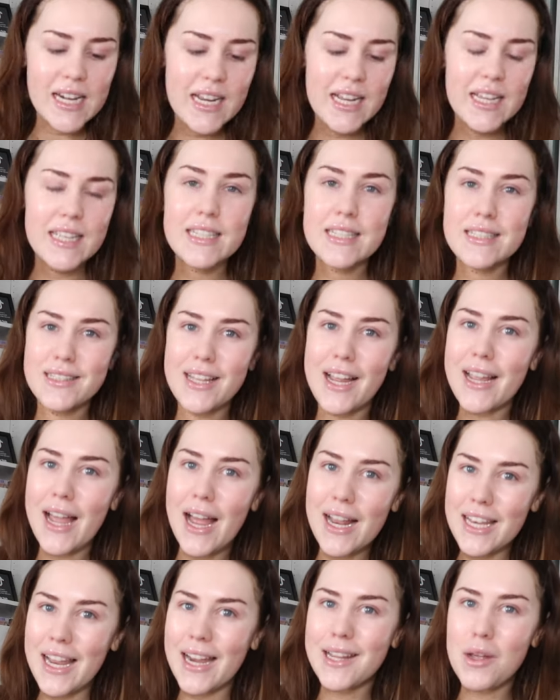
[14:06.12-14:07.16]
and I
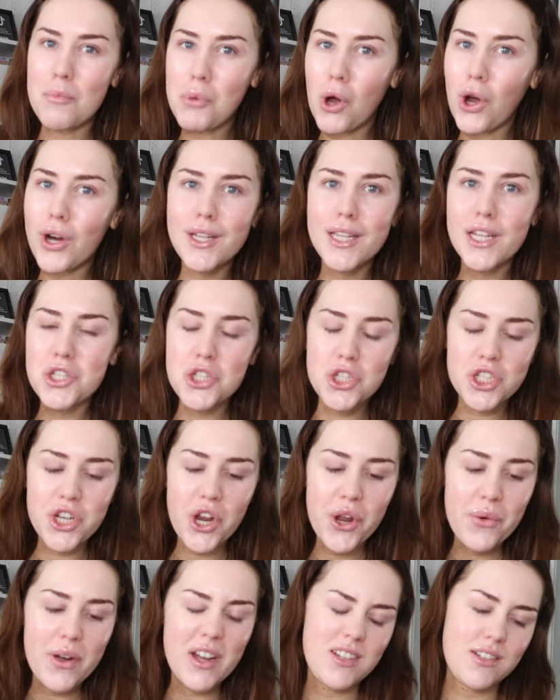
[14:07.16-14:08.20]
like a pointed
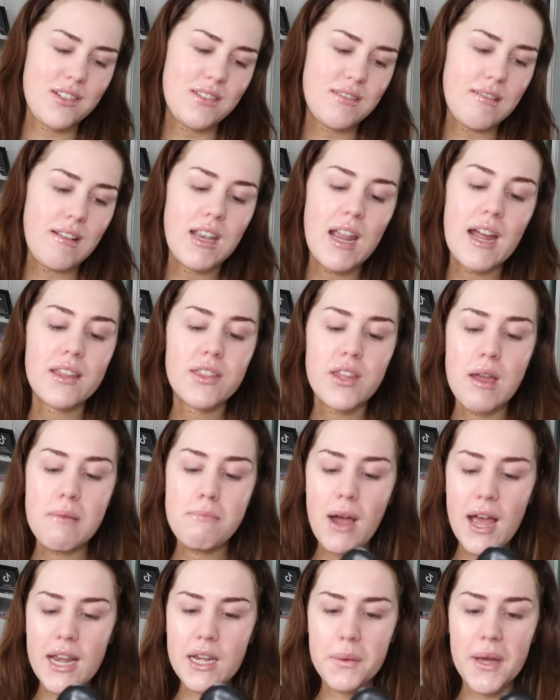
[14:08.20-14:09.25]
shoe. I just like them.
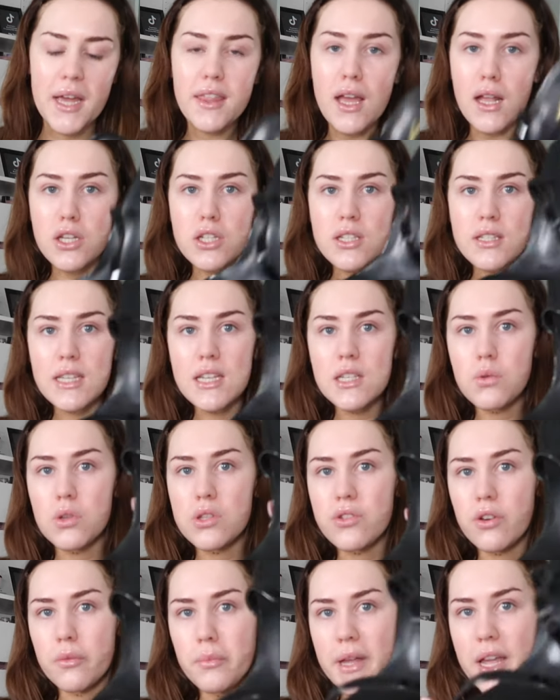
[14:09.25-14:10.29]
But anyway, they're just these
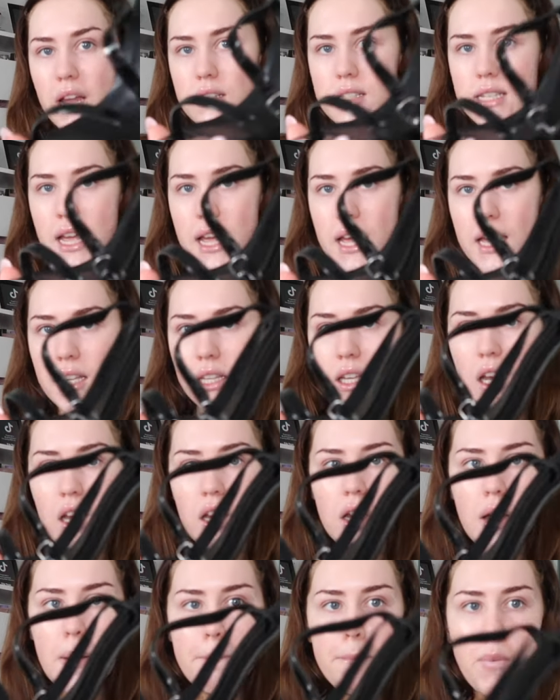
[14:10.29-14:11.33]
ones from PLT.
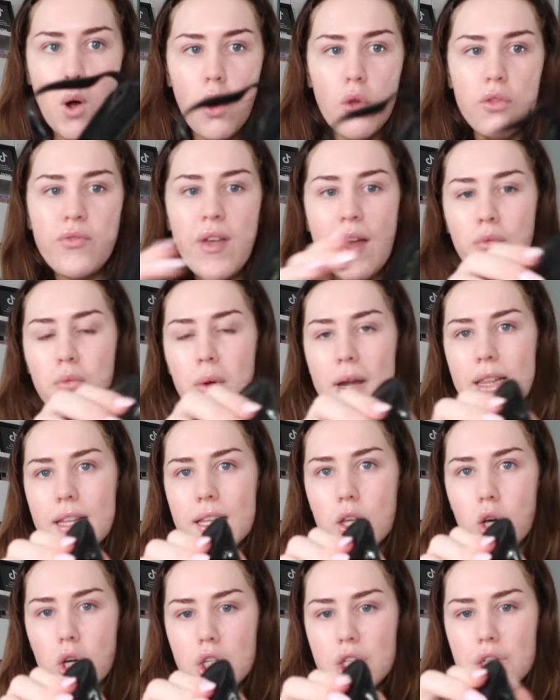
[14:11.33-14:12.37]
But they're really
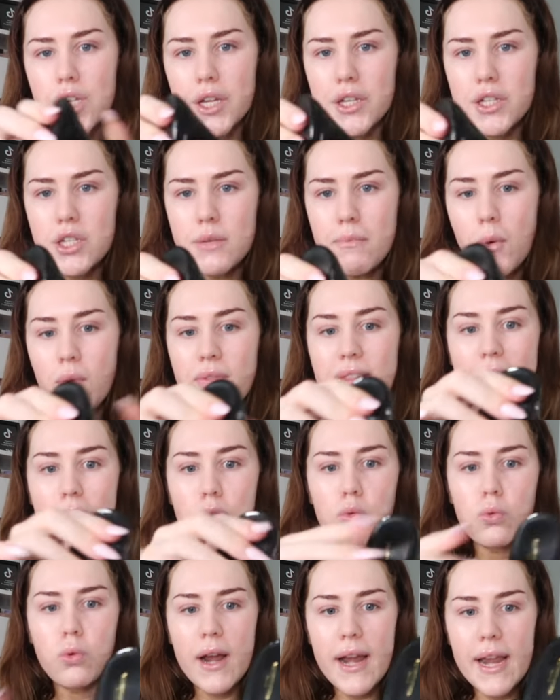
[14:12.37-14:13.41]
cushioned, but they're
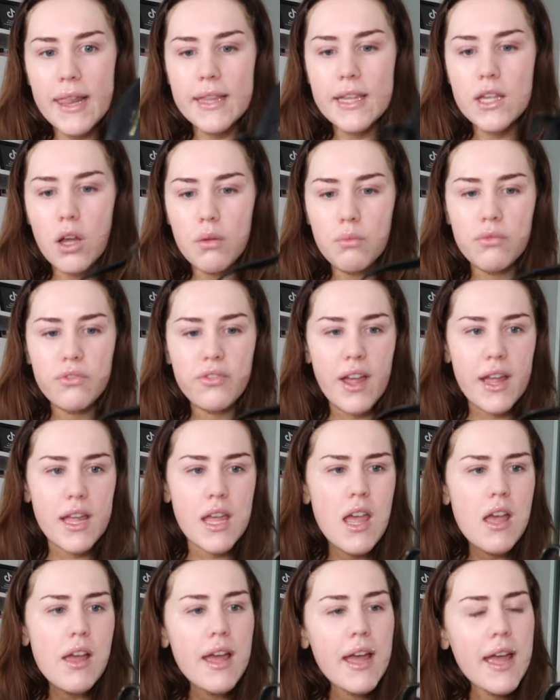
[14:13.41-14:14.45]
really
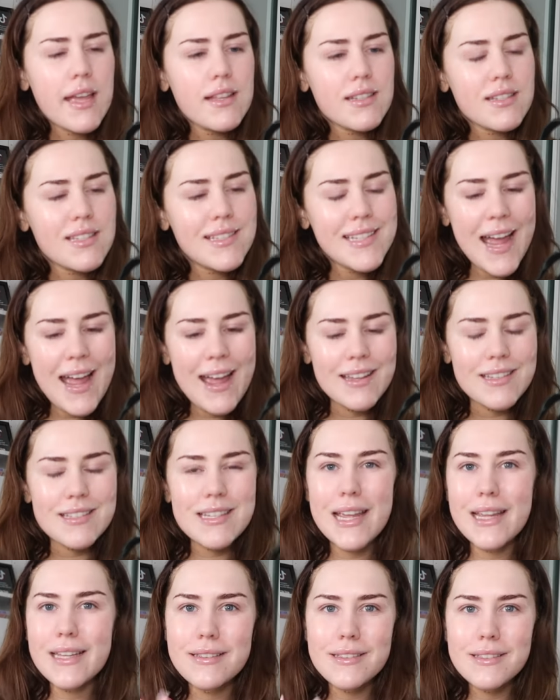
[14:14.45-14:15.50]
comfy. It says
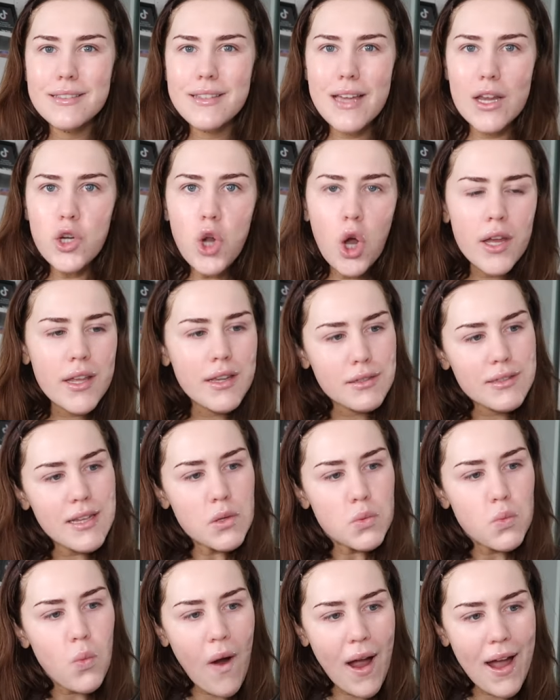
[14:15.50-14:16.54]

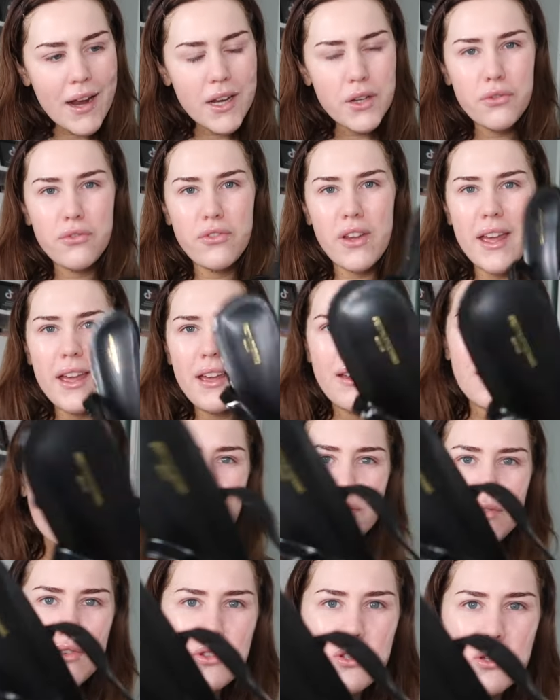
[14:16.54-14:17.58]
wide fit
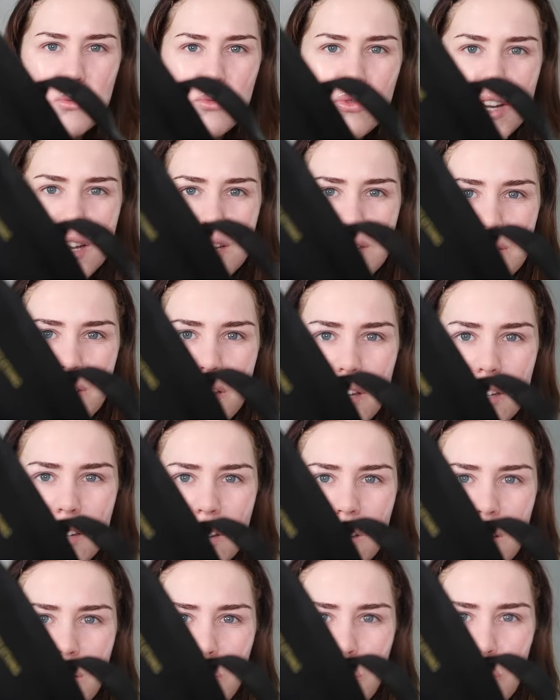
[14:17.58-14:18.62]
for some reason,
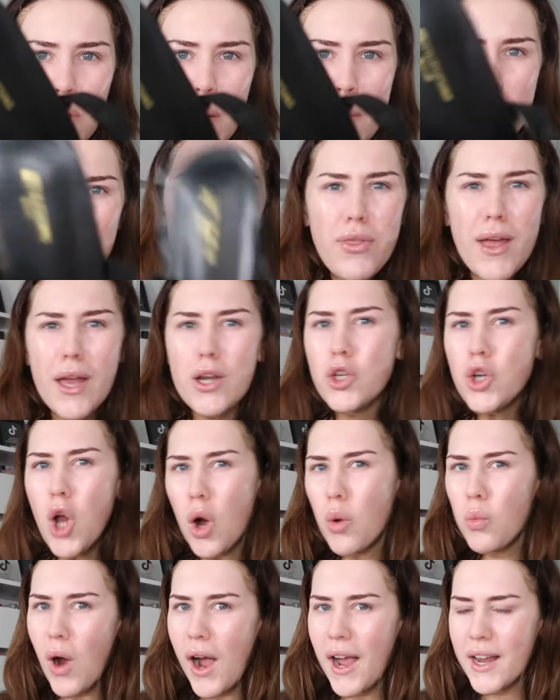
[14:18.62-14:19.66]
but they're
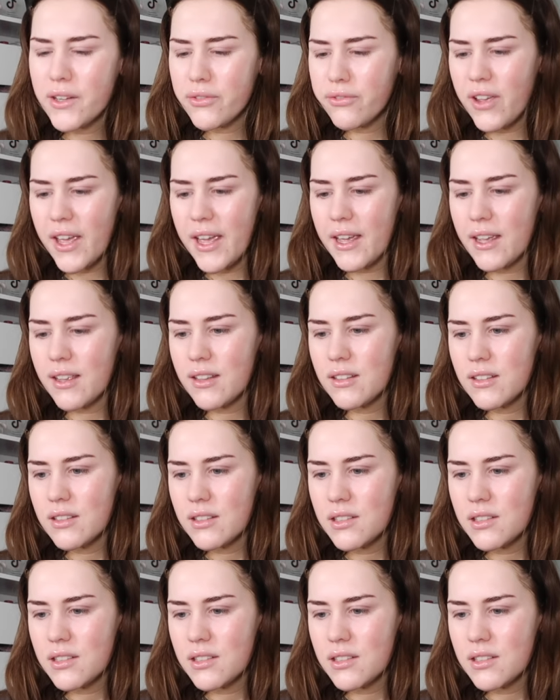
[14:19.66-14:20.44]
not wide fit.